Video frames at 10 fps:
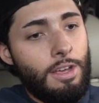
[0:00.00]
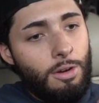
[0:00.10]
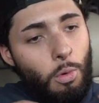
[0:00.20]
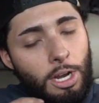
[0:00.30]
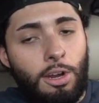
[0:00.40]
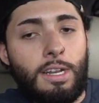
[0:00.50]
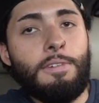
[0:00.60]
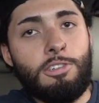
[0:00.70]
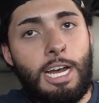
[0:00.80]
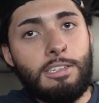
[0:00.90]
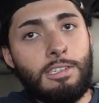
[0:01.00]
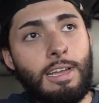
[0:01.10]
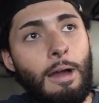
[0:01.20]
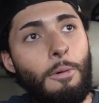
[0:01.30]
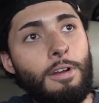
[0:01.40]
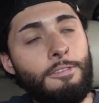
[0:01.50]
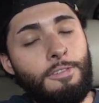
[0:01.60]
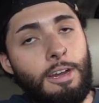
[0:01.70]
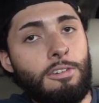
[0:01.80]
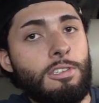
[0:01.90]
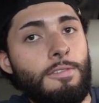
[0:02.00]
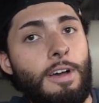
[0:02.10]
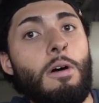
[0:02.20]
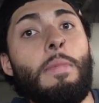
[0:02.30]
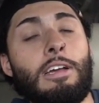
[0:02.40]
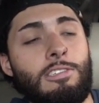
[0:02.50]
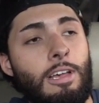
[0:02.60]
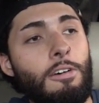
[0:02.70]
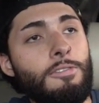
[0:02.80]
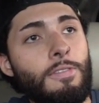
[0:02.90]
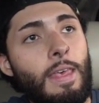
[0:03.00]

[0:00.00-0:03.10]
working on different chassis, I want to figure stuff out myself.